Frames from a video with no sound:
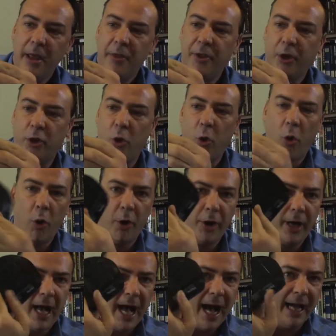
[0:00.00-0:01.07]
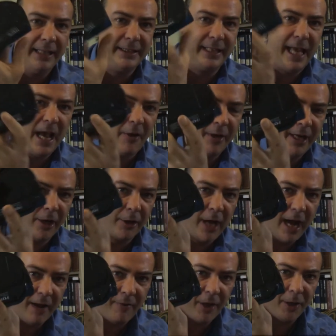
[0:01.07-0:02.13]
The cord hides down here
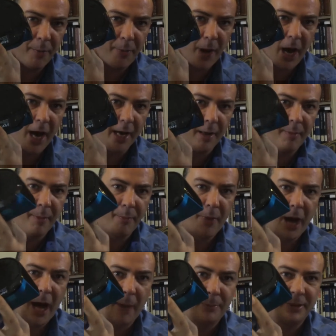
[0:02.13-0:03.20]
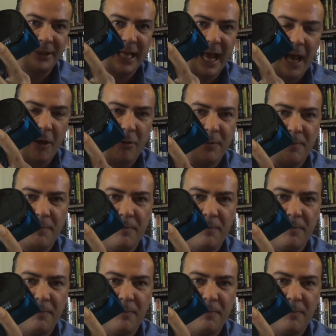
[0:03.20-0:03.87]
kind of on the bottom and pops out.